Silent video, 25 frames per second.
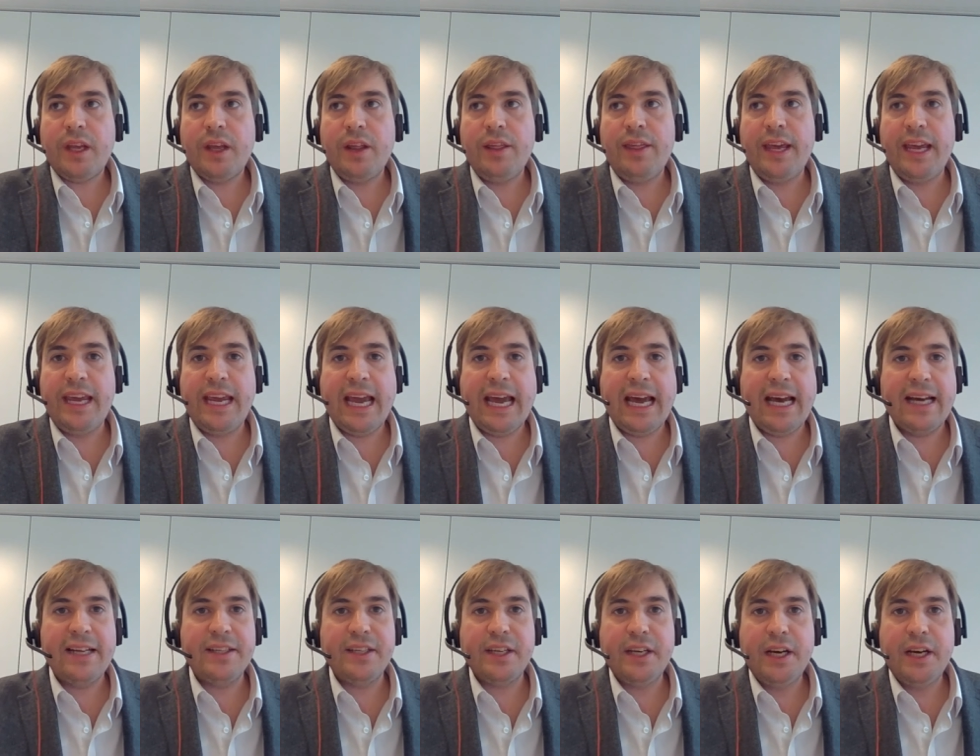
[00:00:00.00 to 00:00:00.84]
they
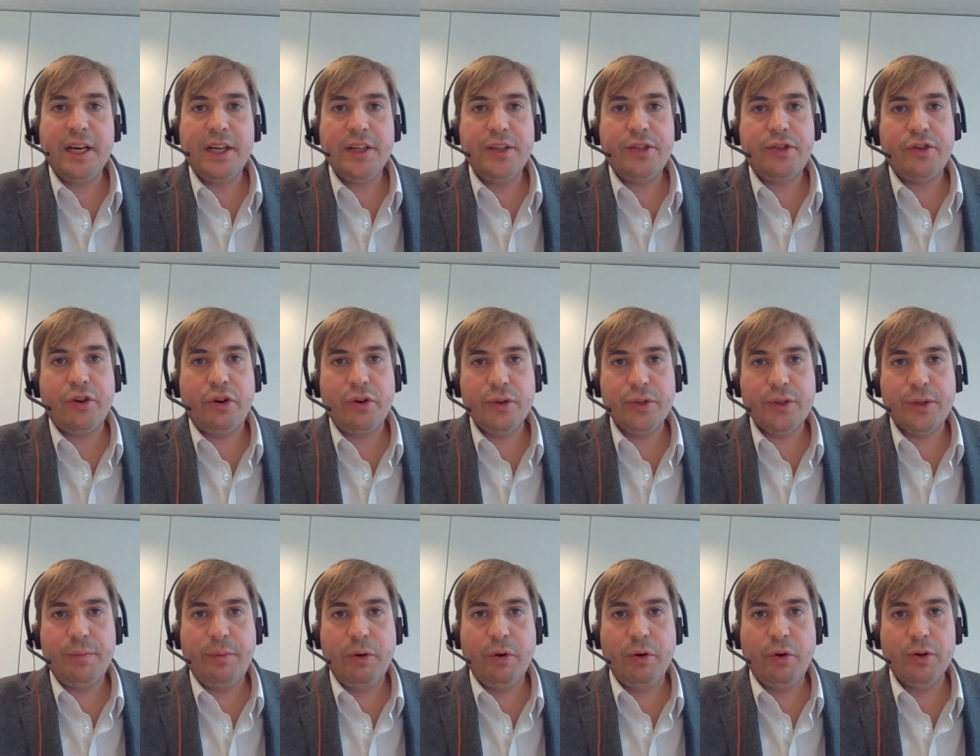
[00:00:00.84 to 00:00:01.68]
had strong
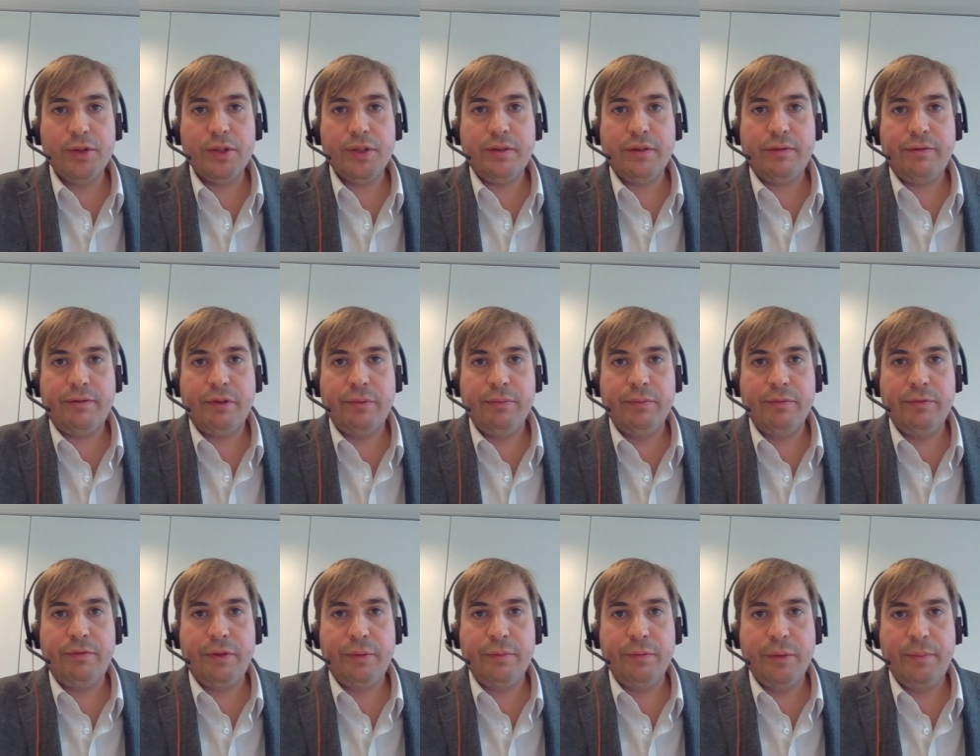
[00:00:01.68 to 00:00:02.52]
support from,
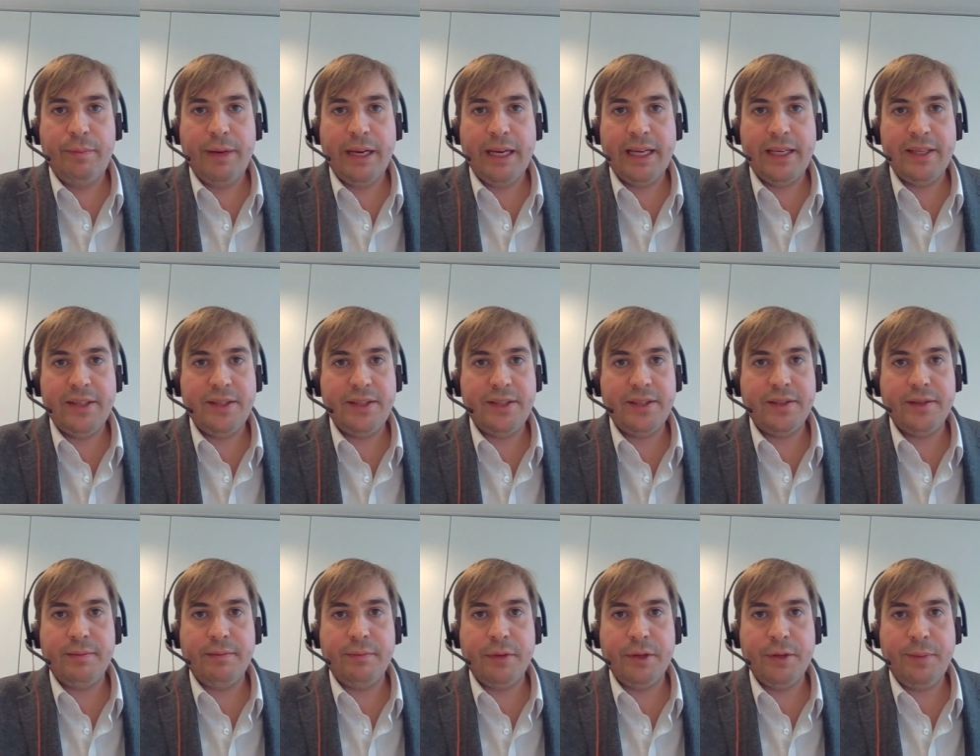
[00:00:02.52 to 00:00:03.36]
from the biggest,
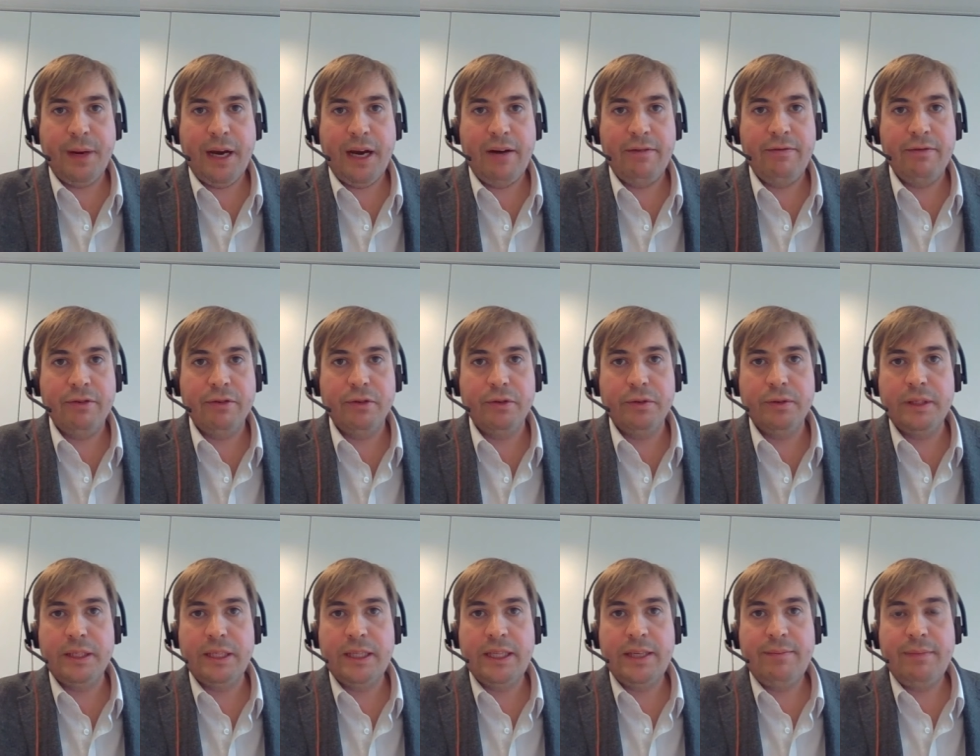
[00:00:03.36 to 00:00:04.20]
most powerful
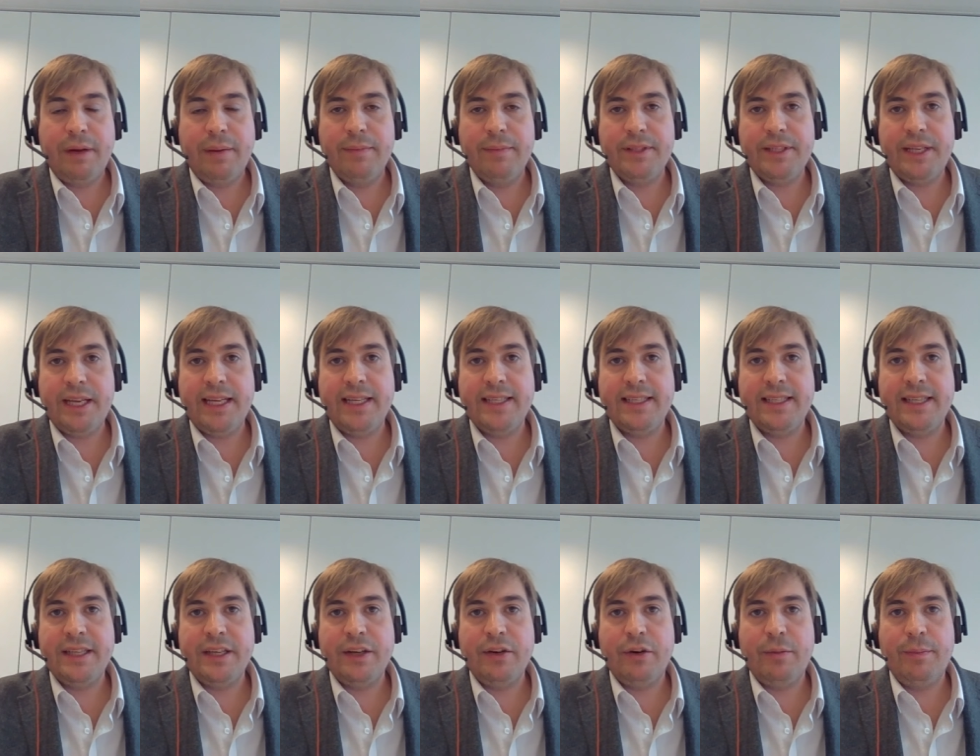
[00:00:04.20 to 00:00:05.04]
member states
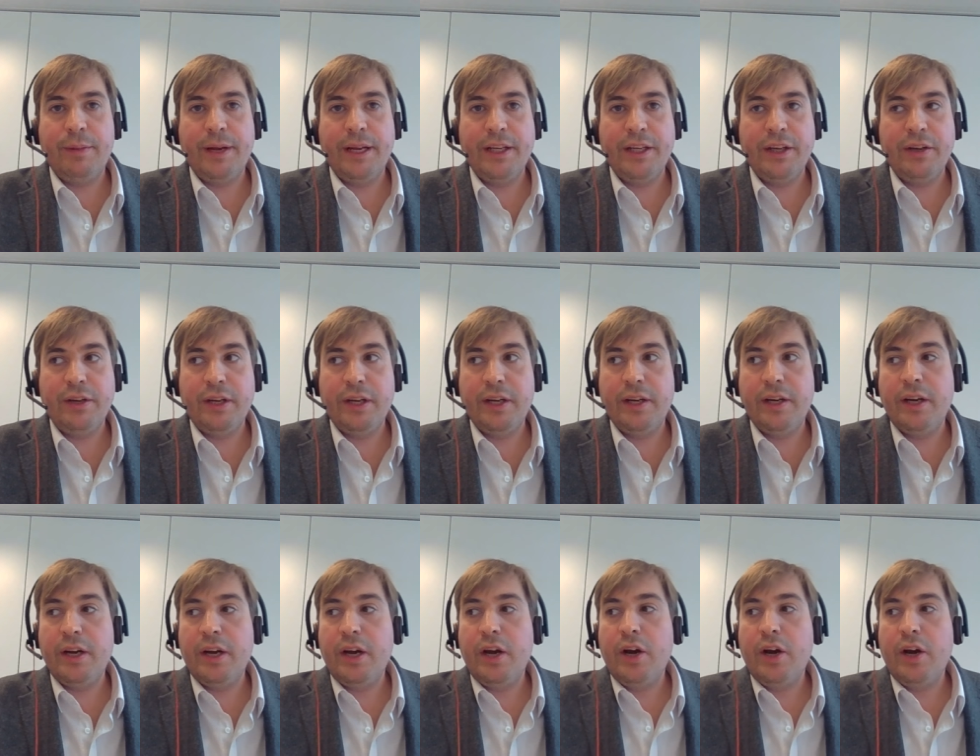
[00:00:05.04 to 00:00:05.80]
in the European Union,